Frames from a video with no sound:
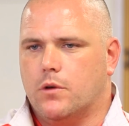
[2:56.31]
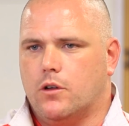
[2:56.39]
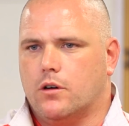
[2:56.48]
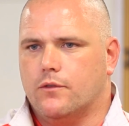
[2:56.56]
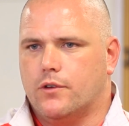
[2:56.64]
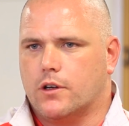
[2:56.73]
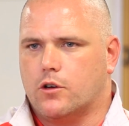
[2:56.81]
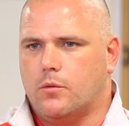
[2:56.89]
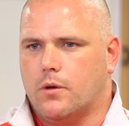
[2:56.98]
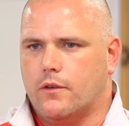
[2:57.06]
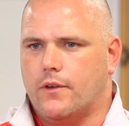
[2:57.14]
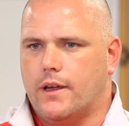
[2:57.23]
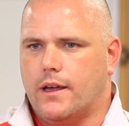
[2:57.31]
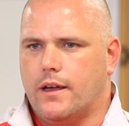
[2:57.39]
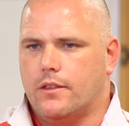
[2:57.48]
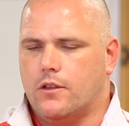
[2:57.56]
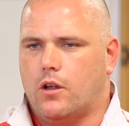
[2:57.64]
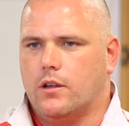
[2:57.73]
We're looking for a couple
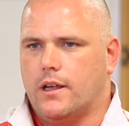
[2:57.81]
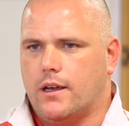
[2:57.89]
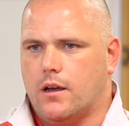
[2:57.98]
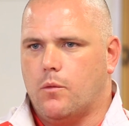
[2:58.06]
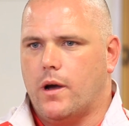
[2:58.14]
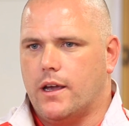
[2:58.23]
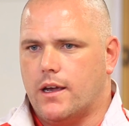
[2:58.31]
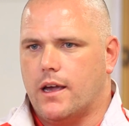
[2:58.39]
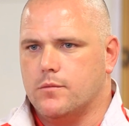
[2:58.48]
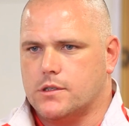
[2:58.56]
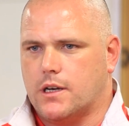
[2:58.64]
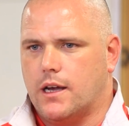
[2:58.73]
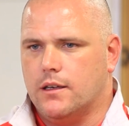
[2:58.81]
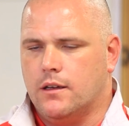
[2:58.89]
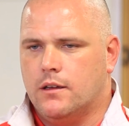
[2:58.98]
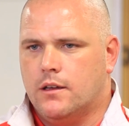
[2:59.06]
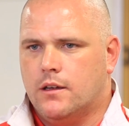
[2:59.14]
of non-league away games again.